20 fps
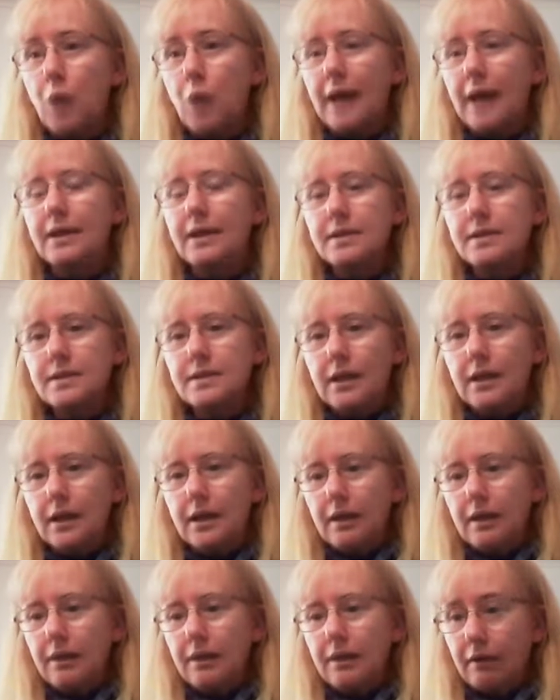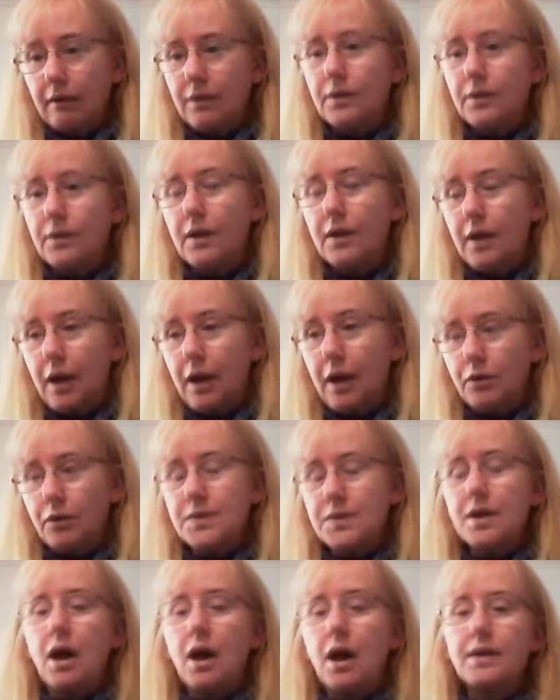One is they're in the health
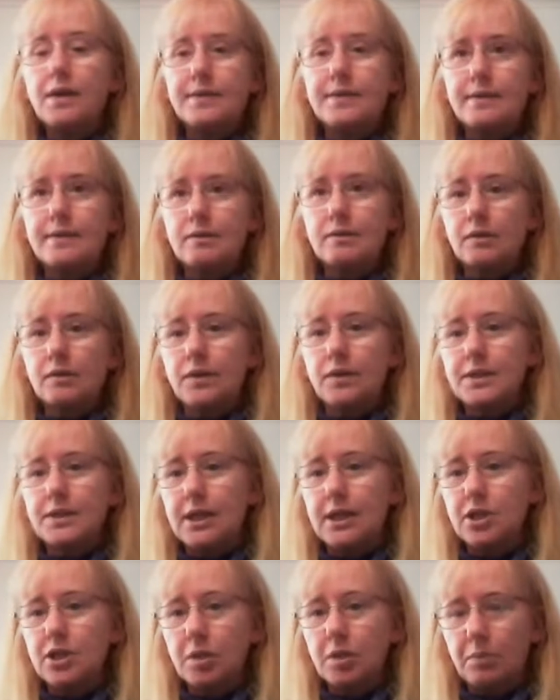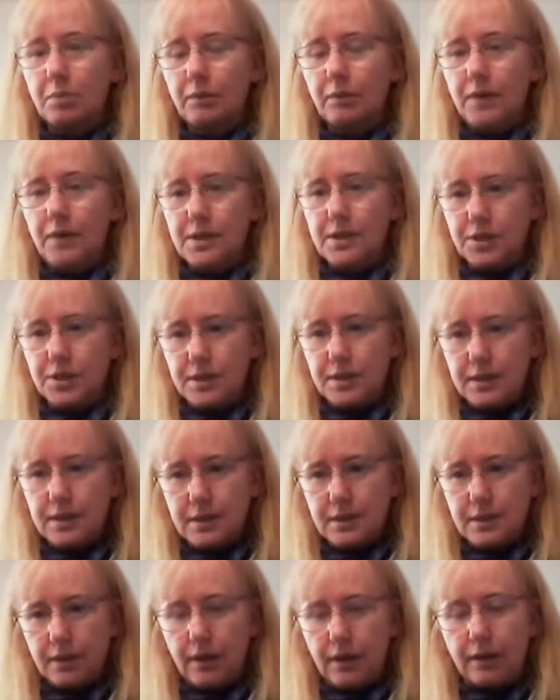sciences or in the teaching professions,
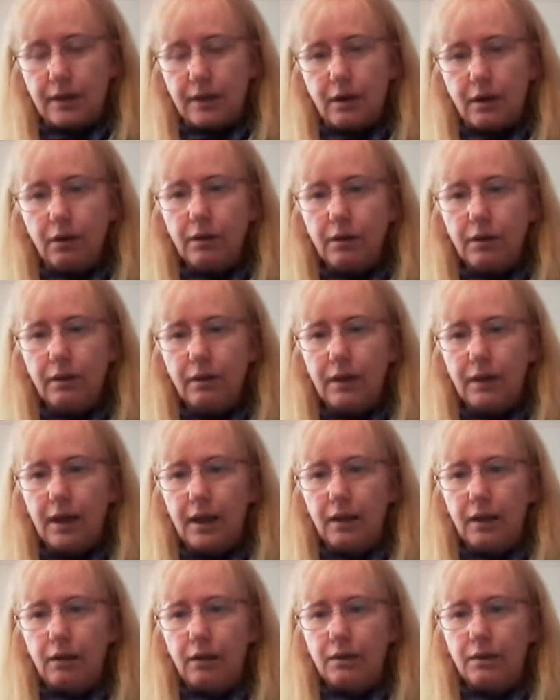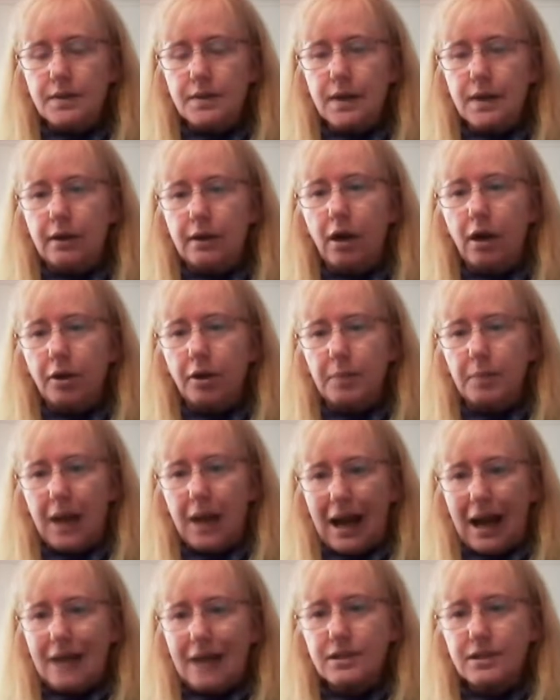and so they know that their learners are going to be
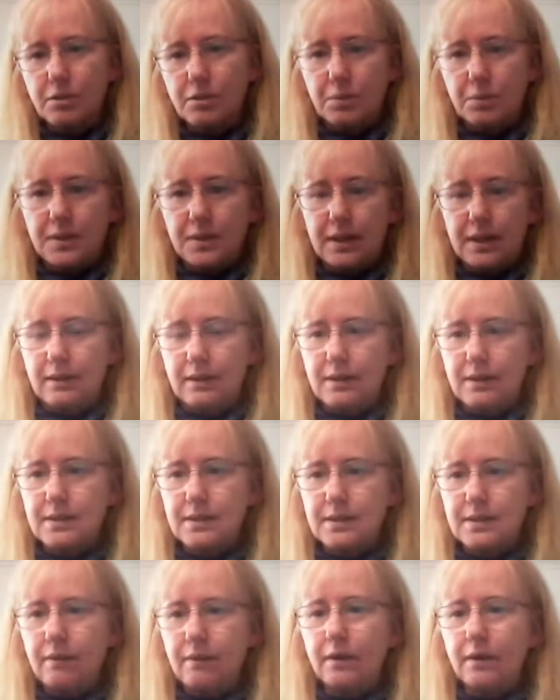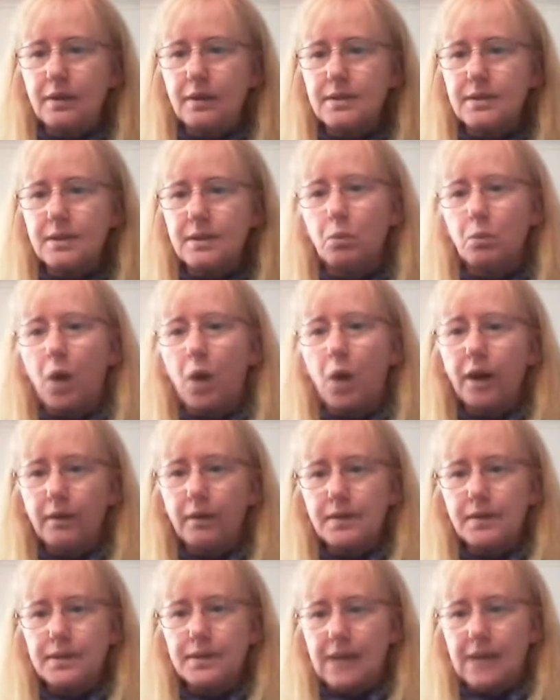asked to present this evidence. So why
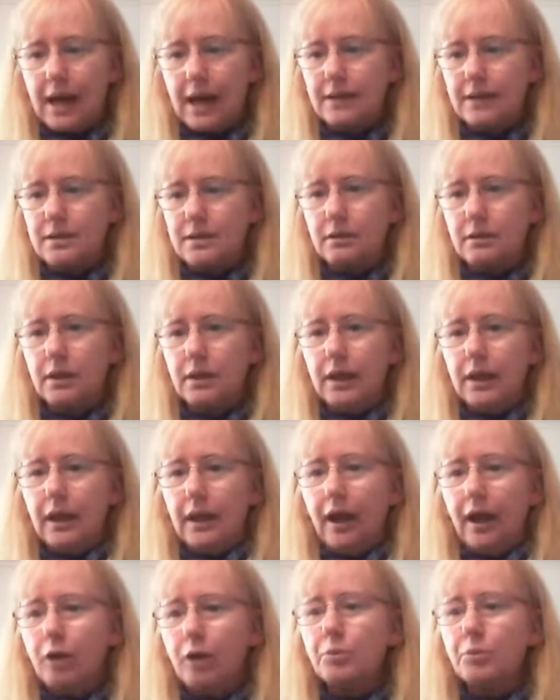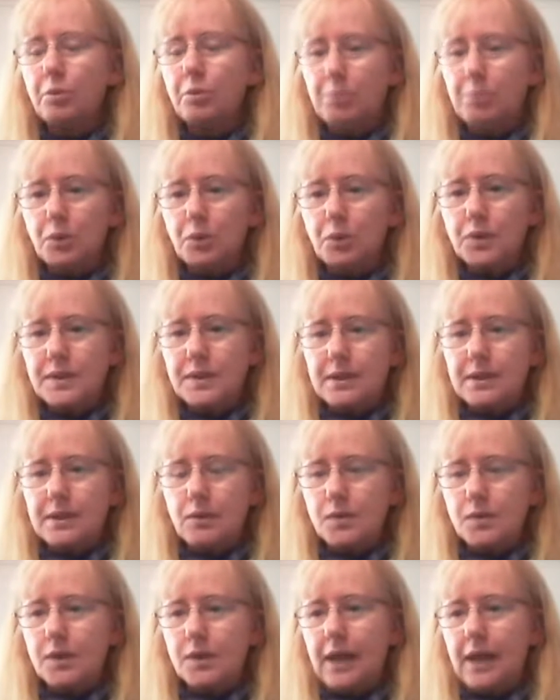not start to help them build the
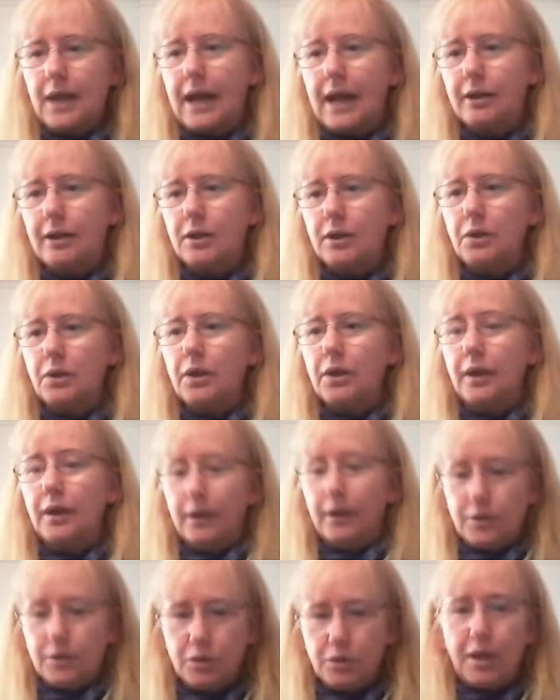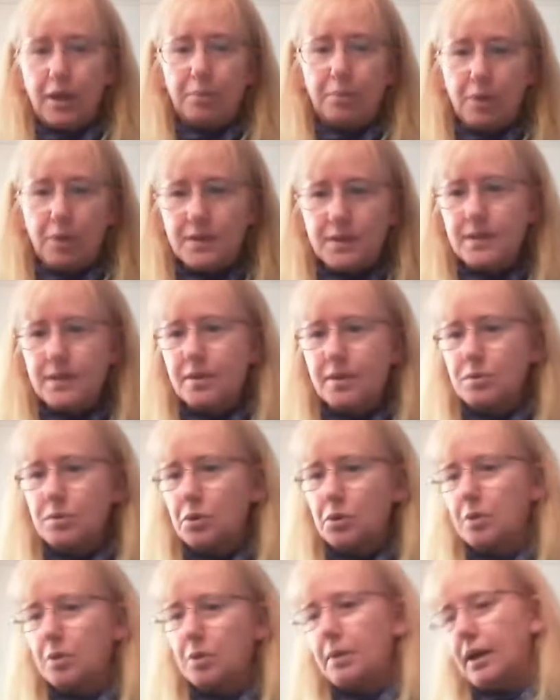skills on how do you do that process I'm
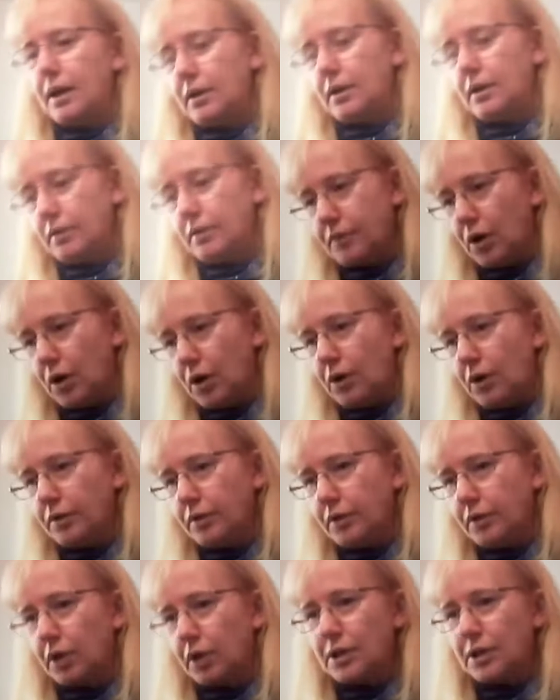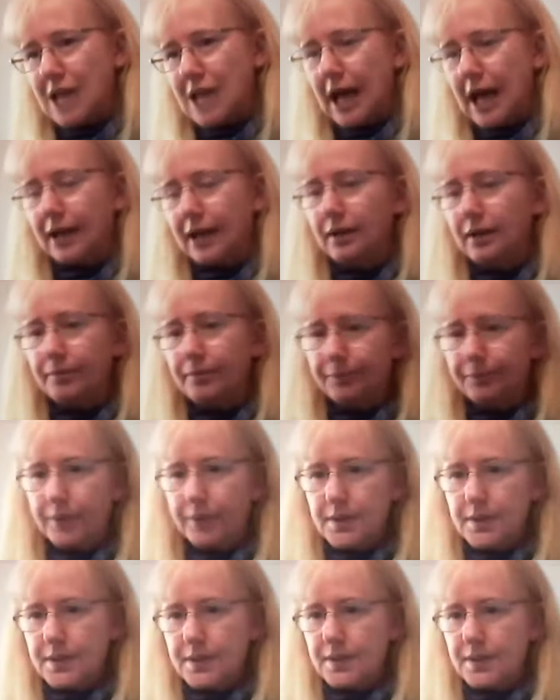talking about? You've got a target,
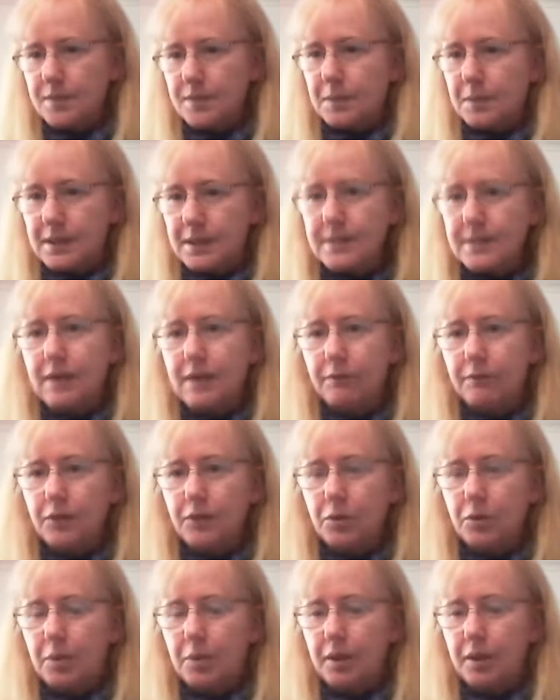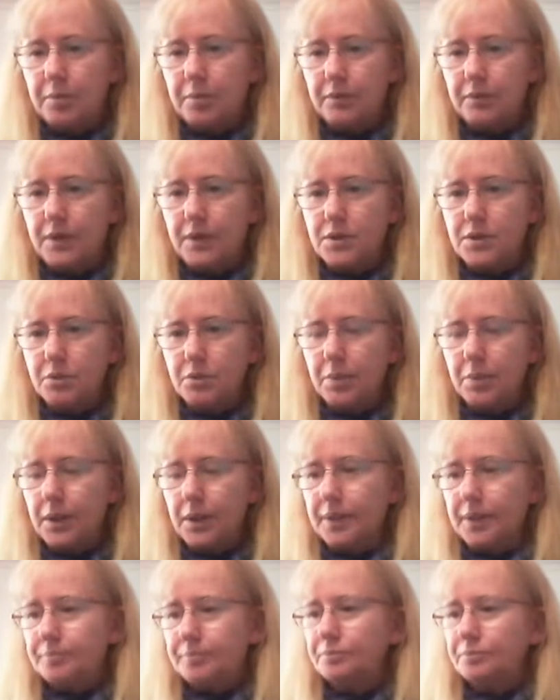because this has been set for you by the professional
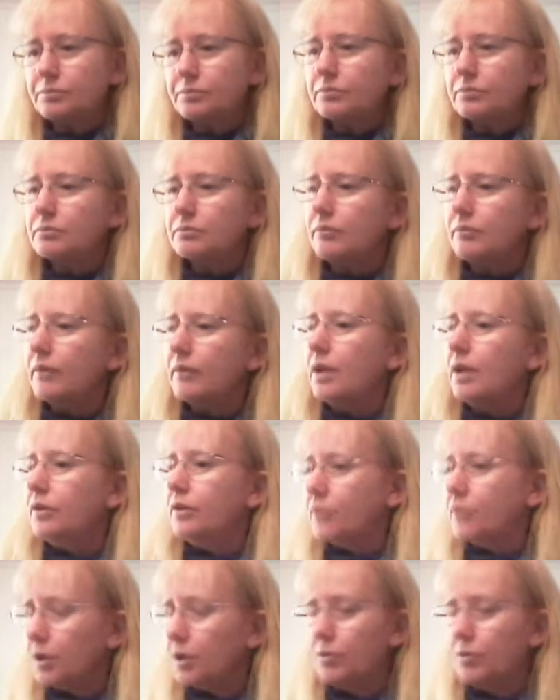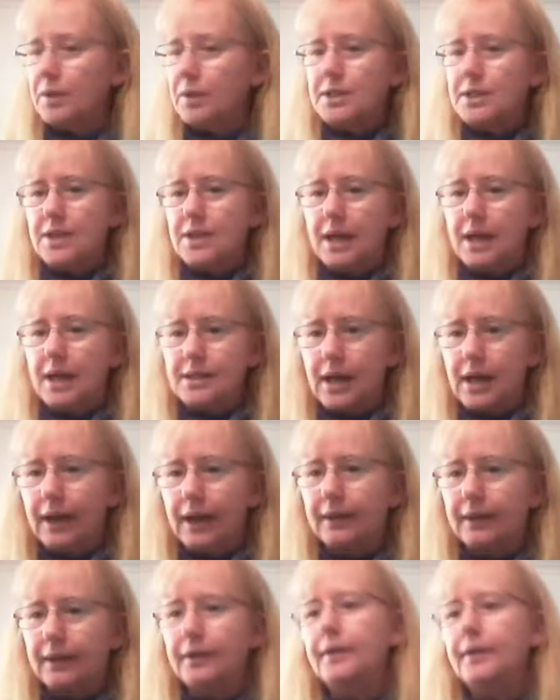body. You've got to reach that
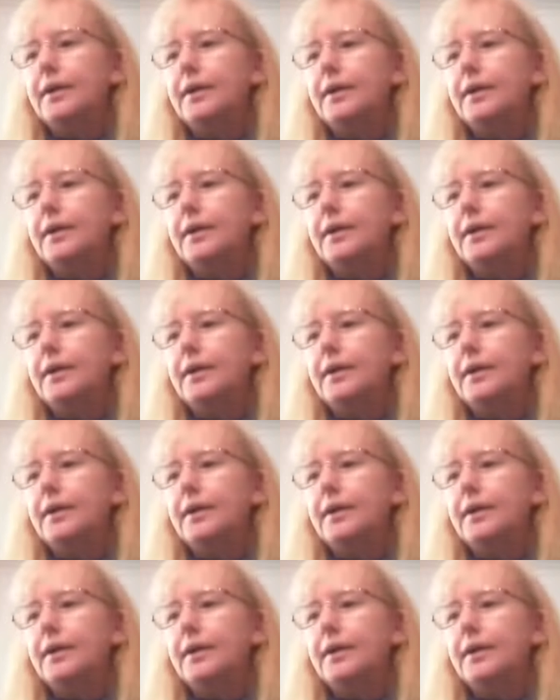target.